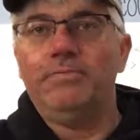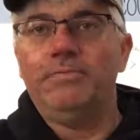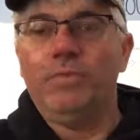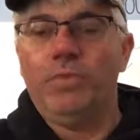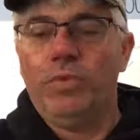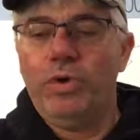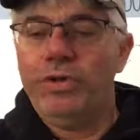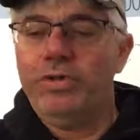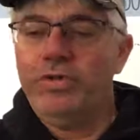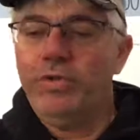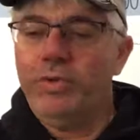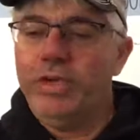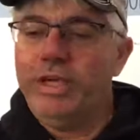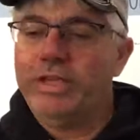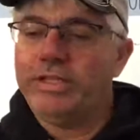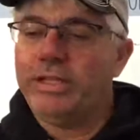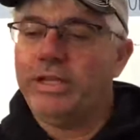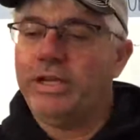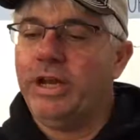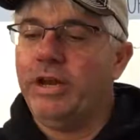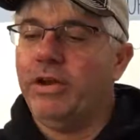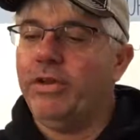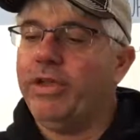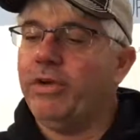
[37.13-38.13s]
one of the weeks
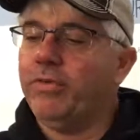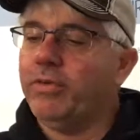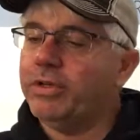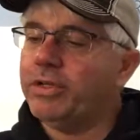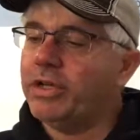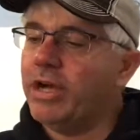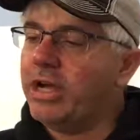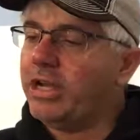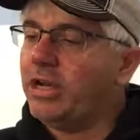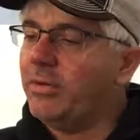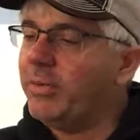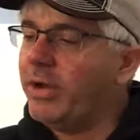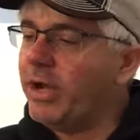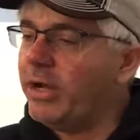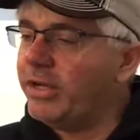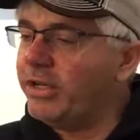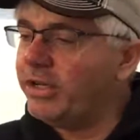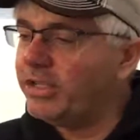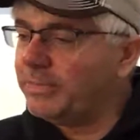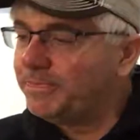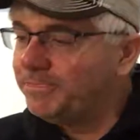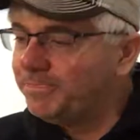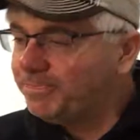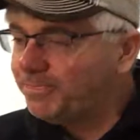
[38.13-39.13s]
in here that we're talking about
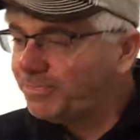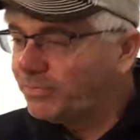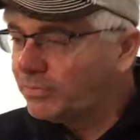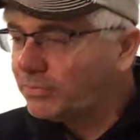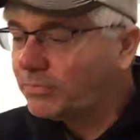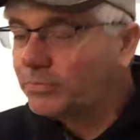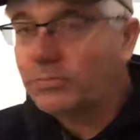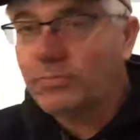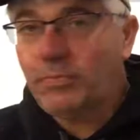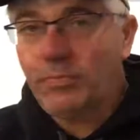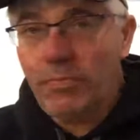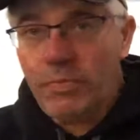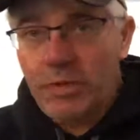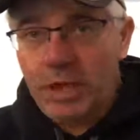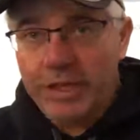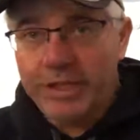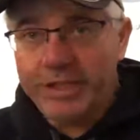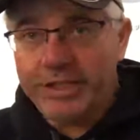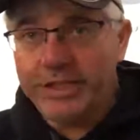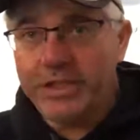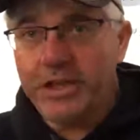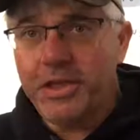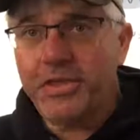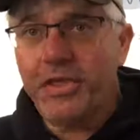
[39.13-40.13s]
is
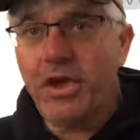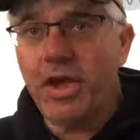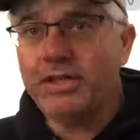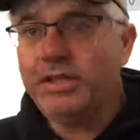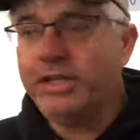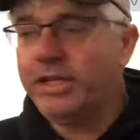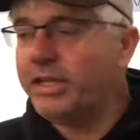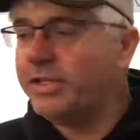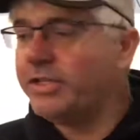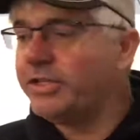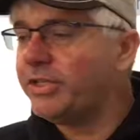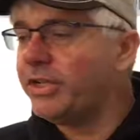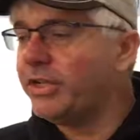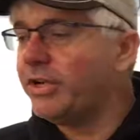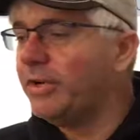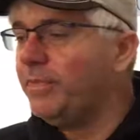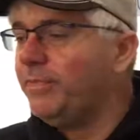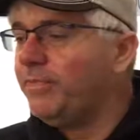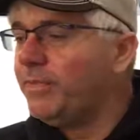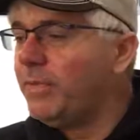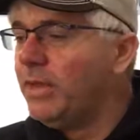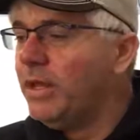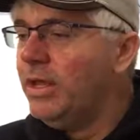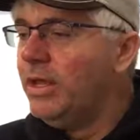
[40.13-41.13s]
this is the thought to
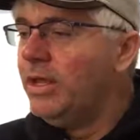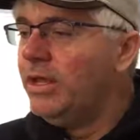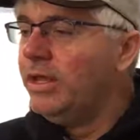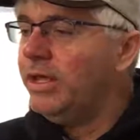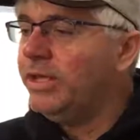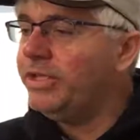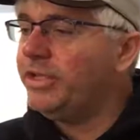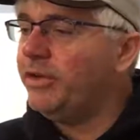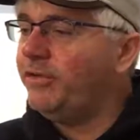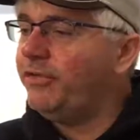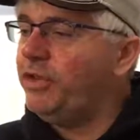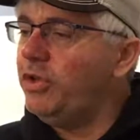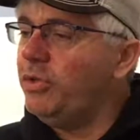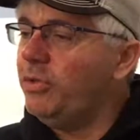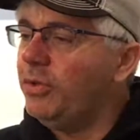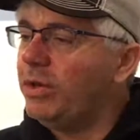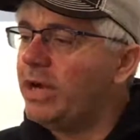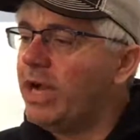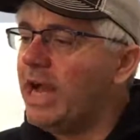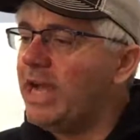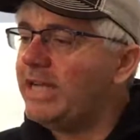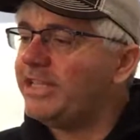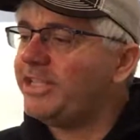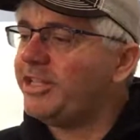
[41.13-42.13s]
consider is if you
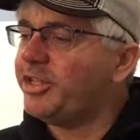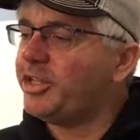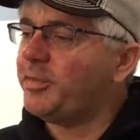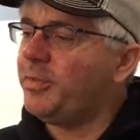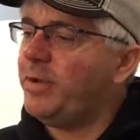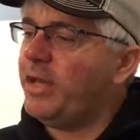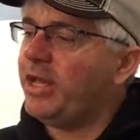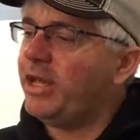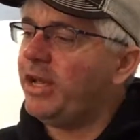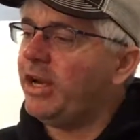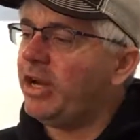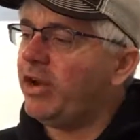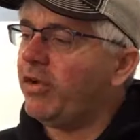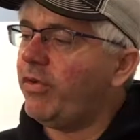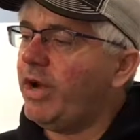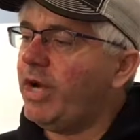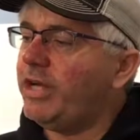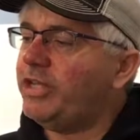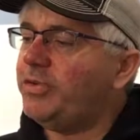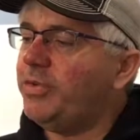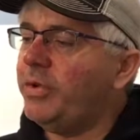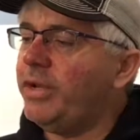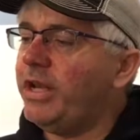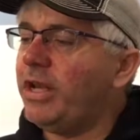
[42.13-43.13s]
were asked to speak at a
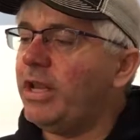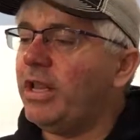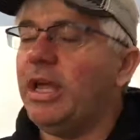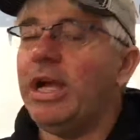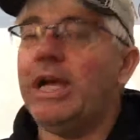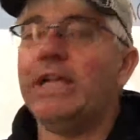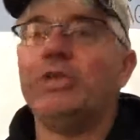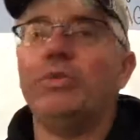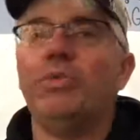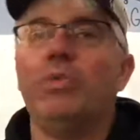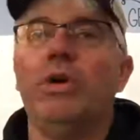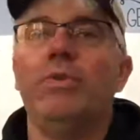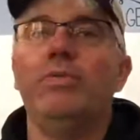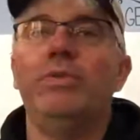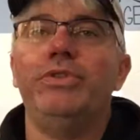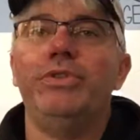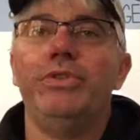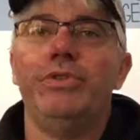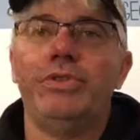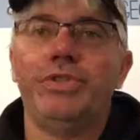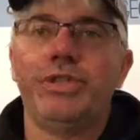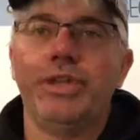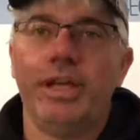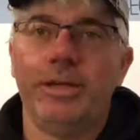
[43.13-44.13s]
graduating class, what would
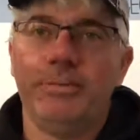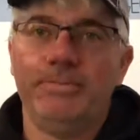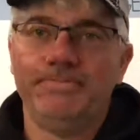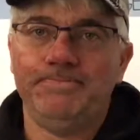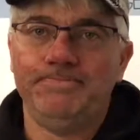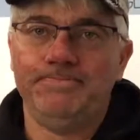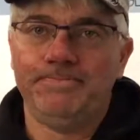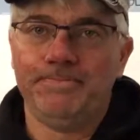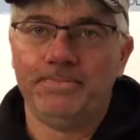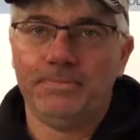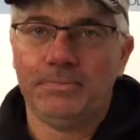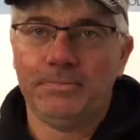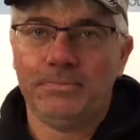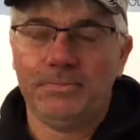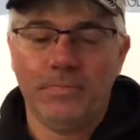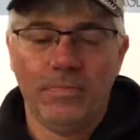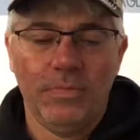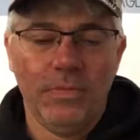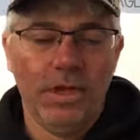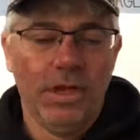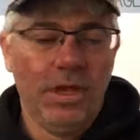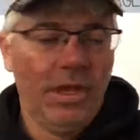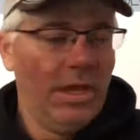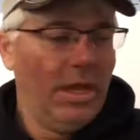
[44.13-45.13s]
you say?
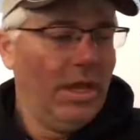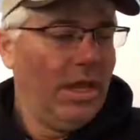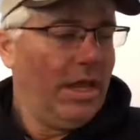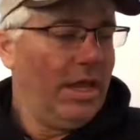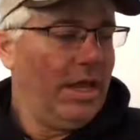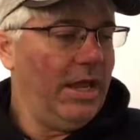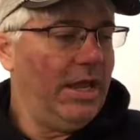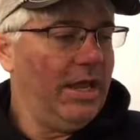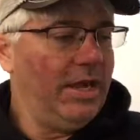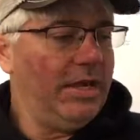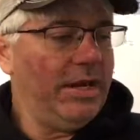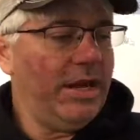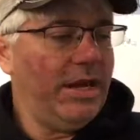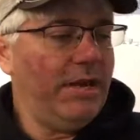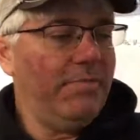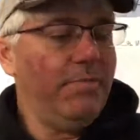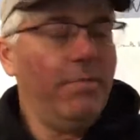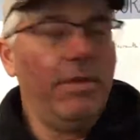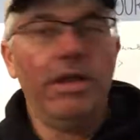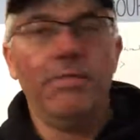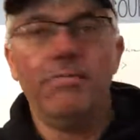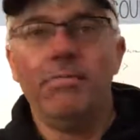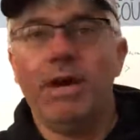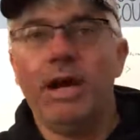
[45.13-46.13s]
And in
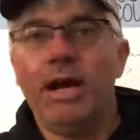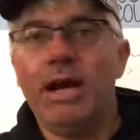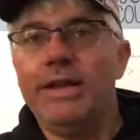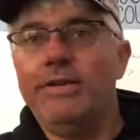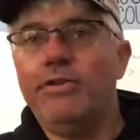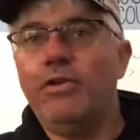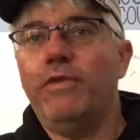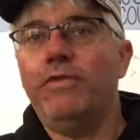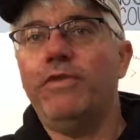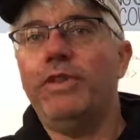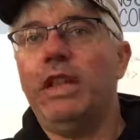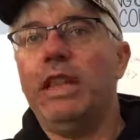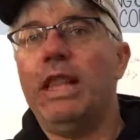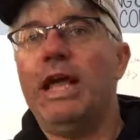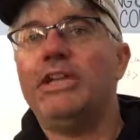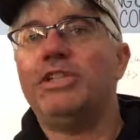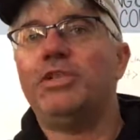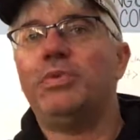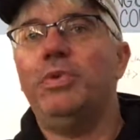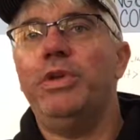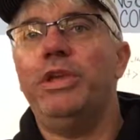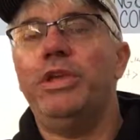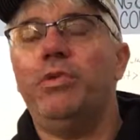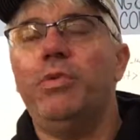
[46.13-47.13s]
my mind over the
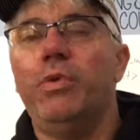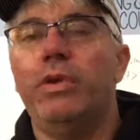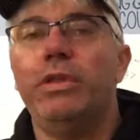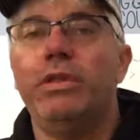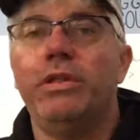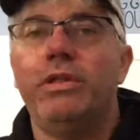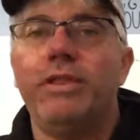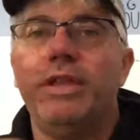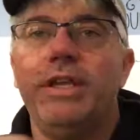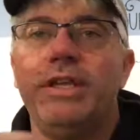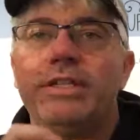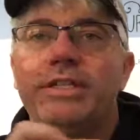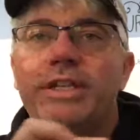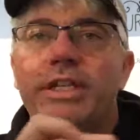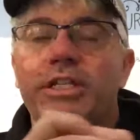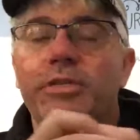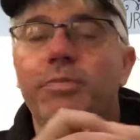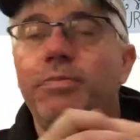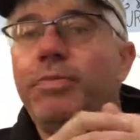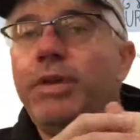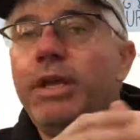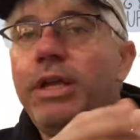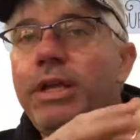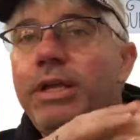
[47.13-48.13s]
last week, one of the things that's
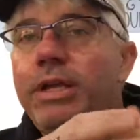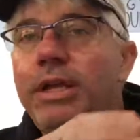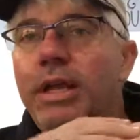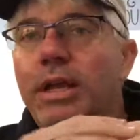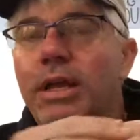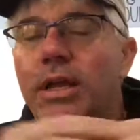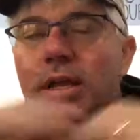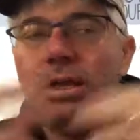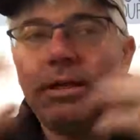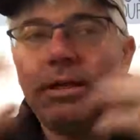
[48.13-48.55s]
been